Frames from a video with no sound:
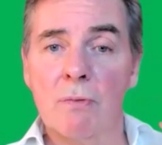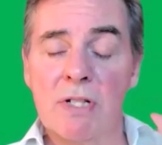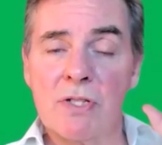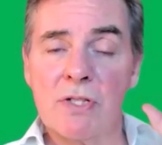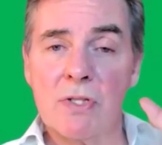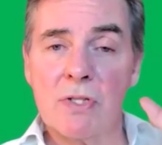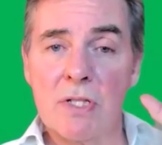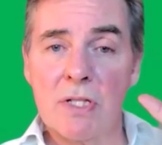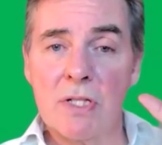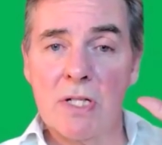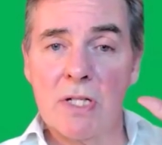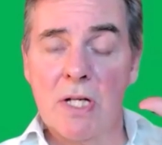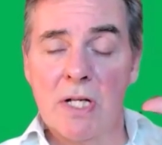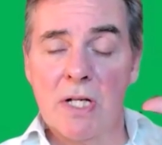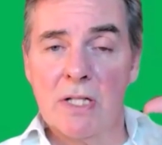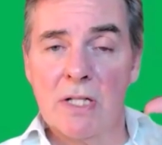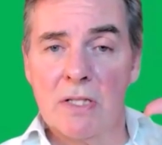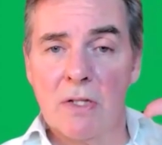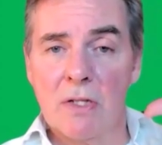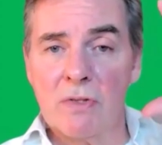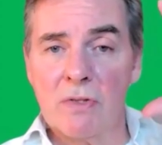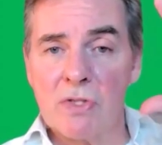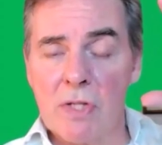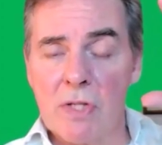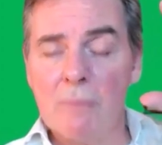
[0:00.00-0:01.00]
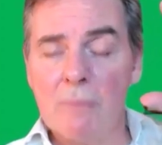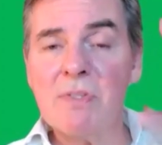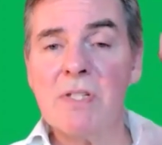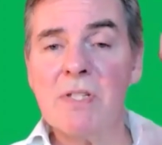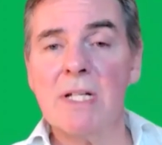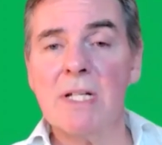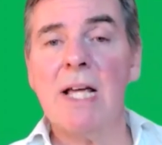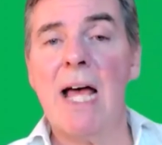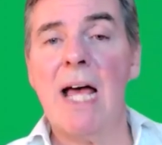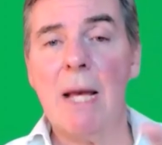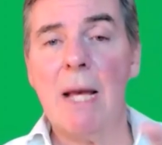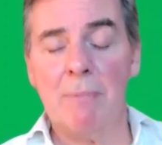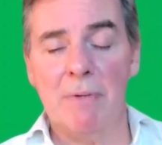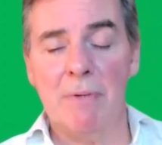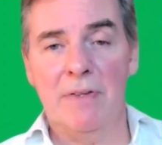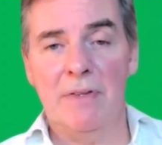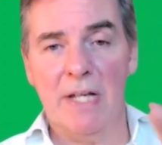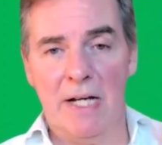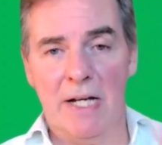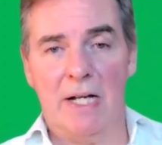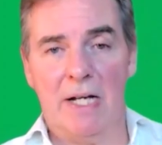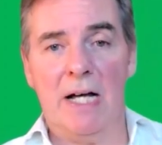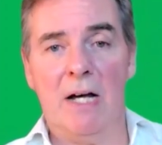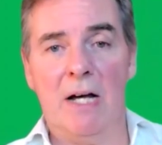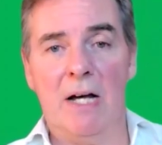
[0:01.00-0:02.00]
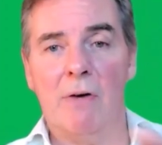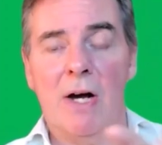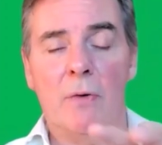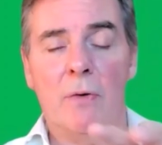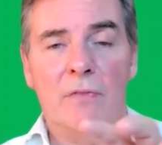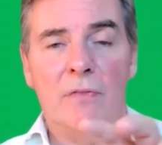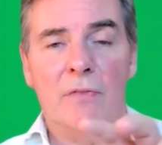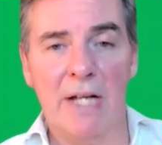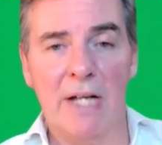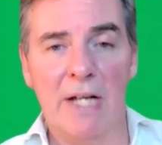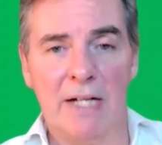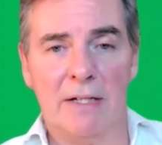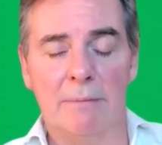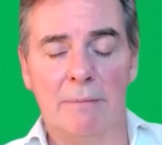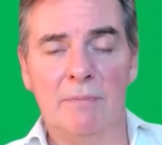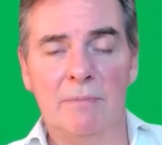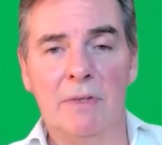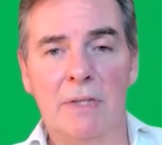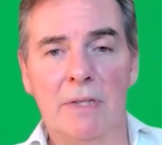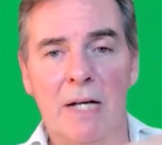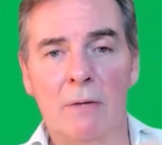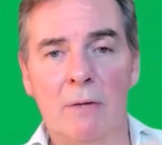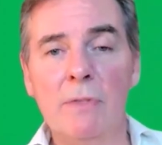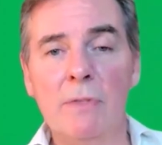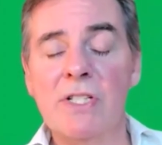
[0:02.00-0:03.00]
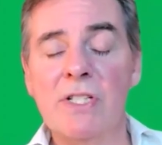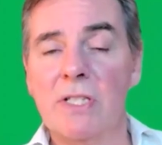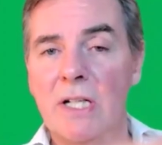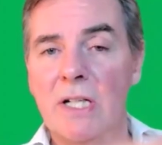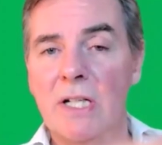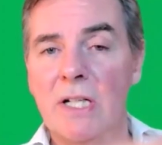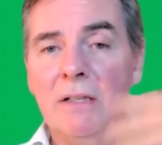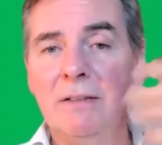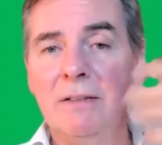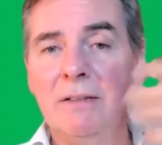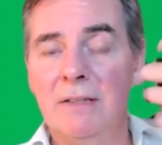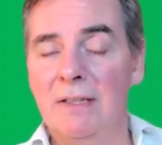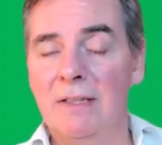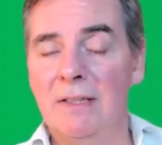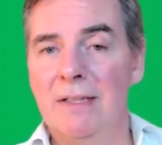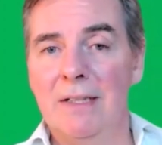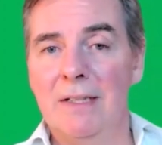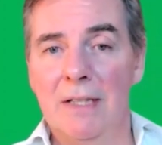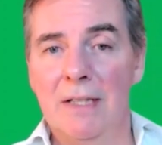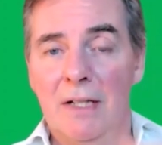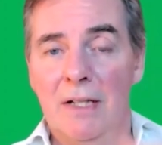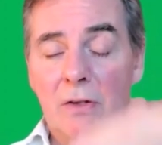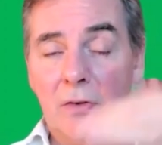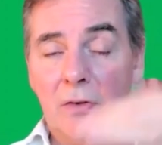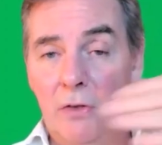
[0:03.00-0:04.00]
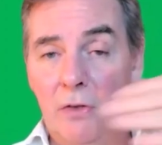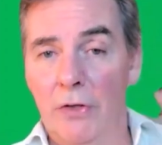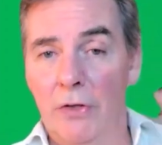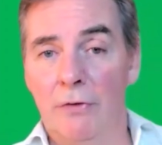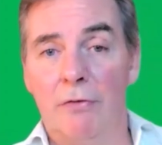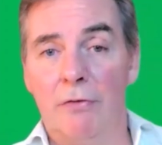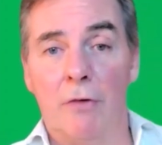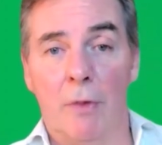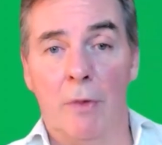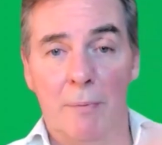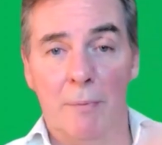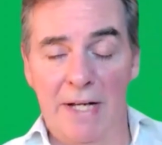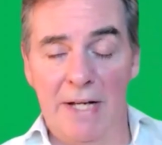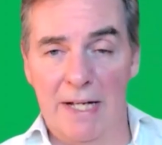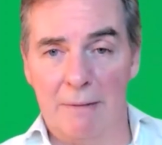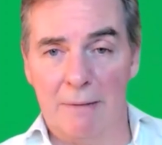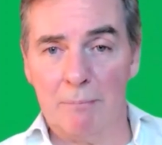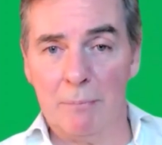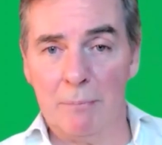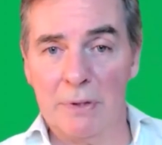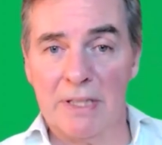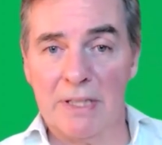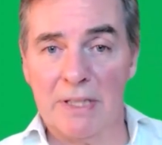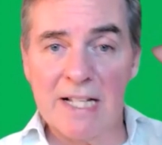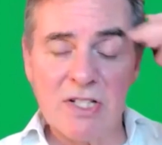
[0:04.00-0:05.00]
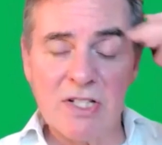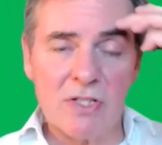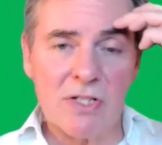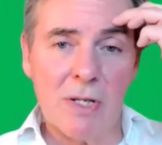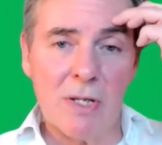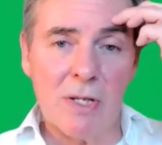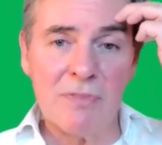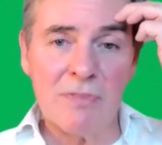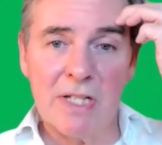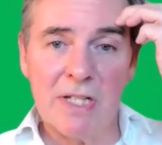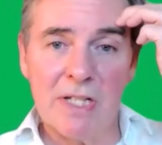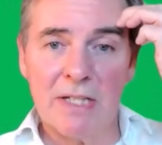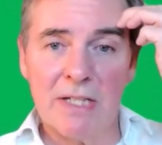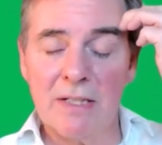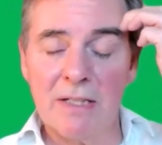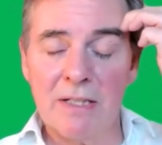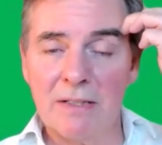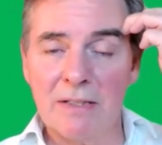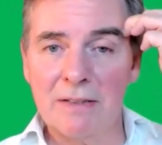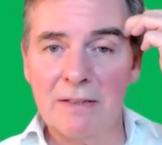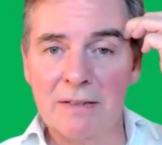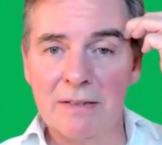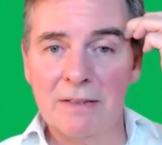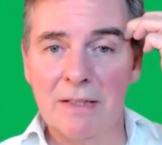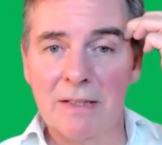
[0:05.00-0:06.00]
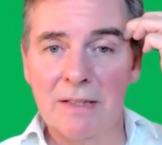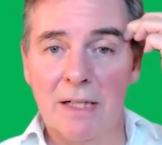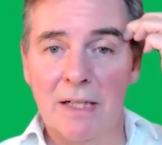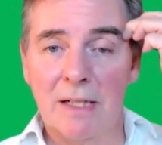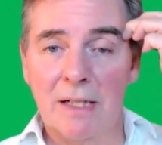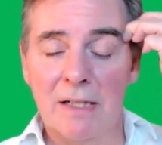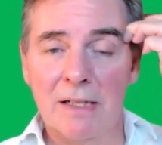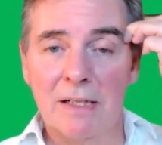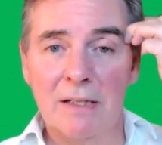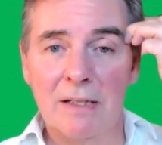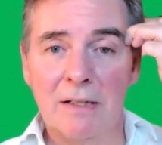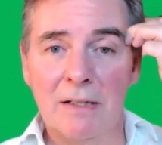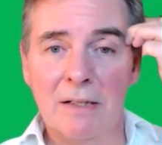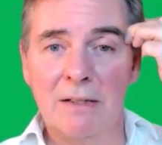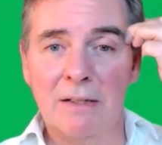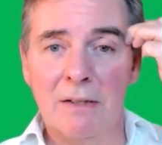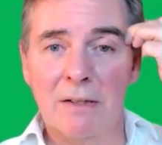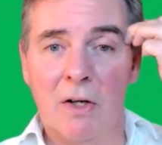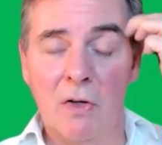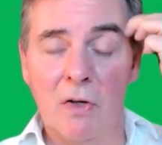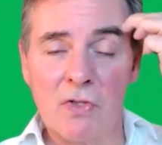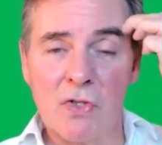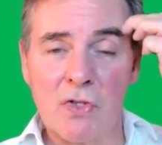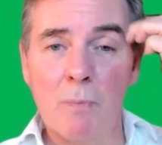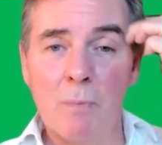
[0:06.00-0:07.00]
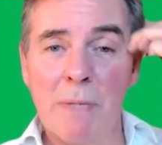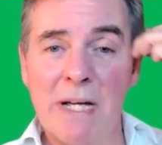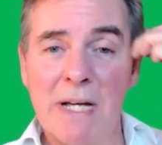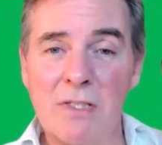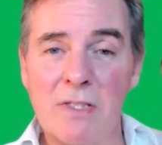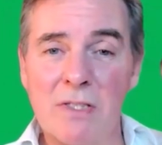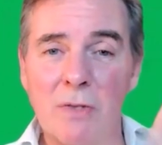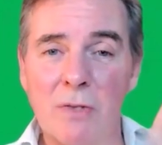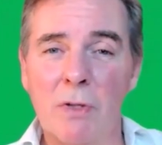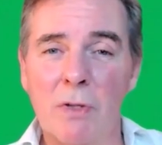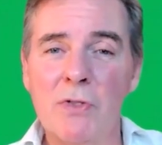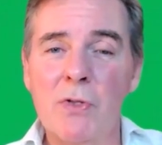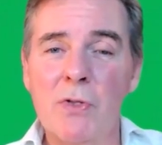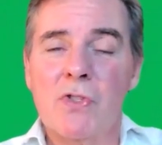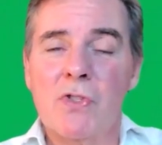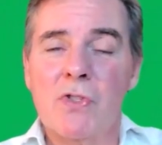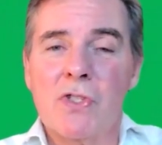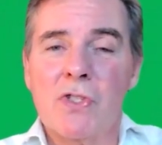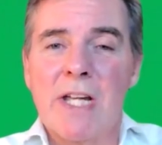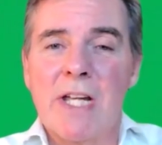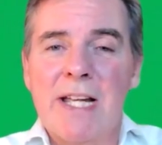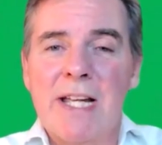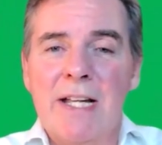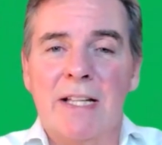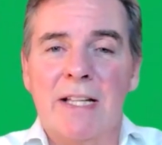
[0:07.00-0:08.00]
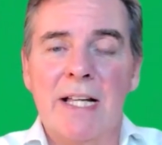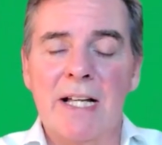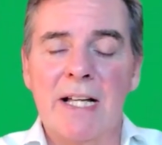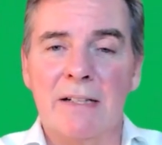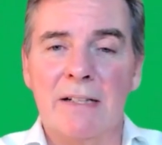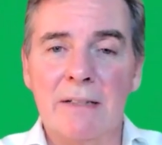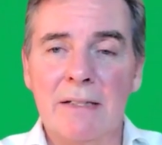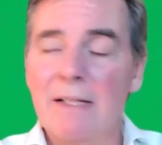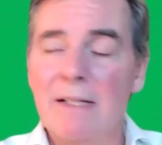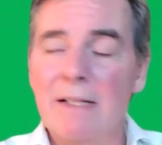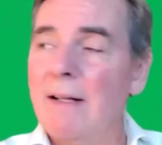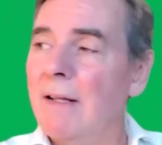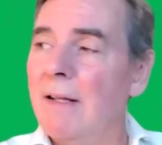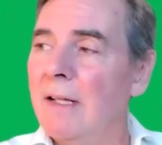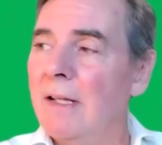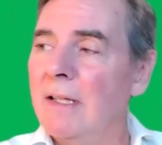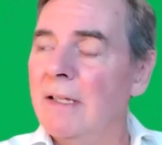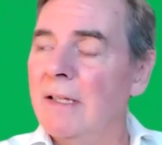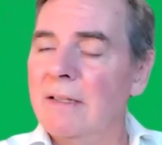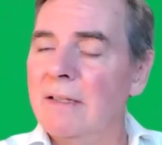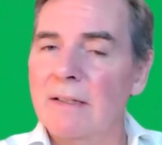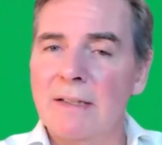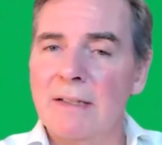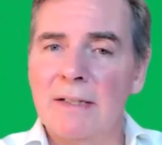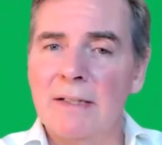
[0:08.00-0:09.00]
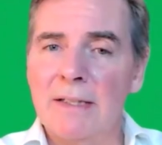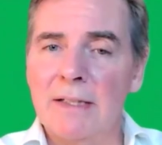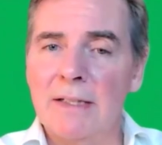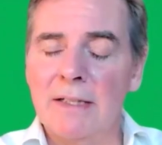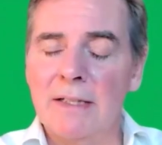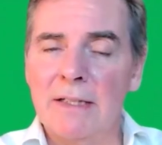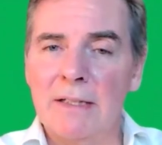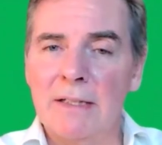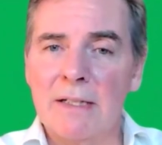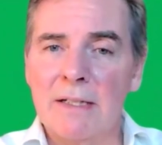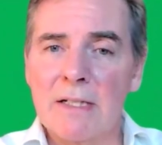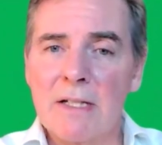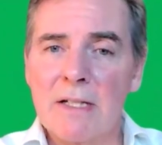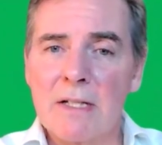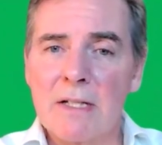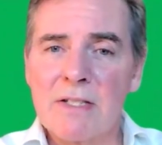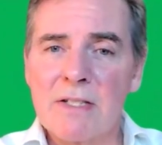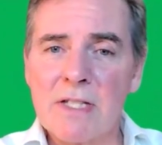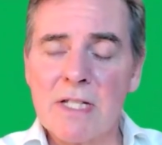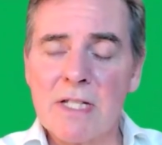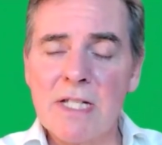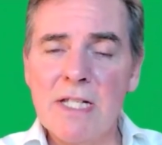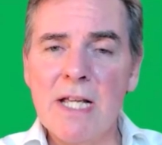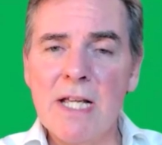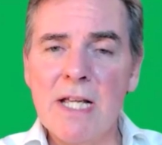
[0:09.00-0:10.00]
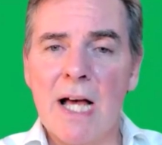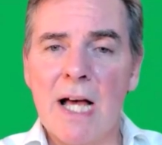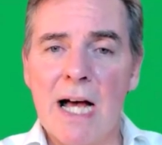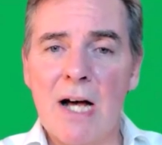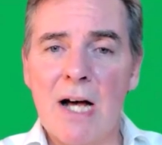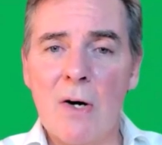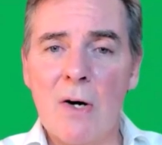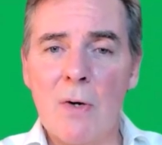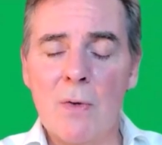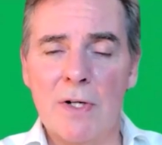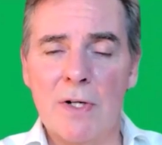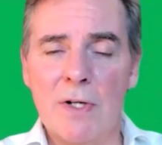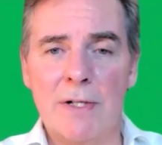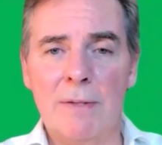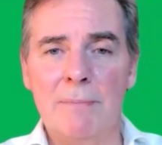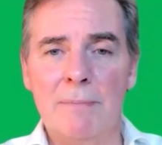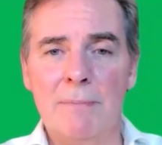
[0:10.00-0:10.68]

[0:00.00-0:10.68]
was something happened there around that, and we still learn from that. But there's something also based on what you're saying there. See how